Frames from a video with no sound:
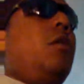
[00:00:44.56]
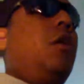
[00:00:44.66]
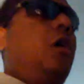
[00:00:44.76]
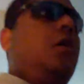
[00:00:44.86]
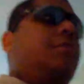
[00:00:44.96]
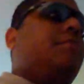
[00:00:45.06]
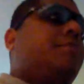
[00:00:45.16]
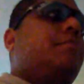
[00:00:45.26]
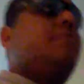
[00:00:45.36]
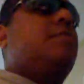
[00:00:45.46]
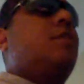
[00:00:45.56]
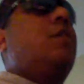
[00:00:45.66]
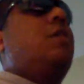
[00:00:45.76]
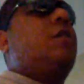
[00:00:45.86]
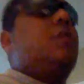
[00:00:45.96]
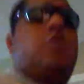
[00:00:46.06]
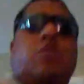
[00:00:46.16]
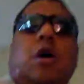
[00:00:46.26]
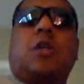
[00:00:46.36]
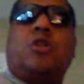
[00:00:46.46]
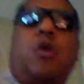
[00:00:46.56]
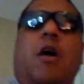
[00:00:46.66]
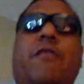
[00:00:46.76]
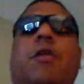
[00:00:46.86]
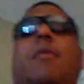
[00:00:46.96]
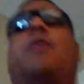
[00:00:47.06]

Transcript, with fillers: Oh. You guys know how I feel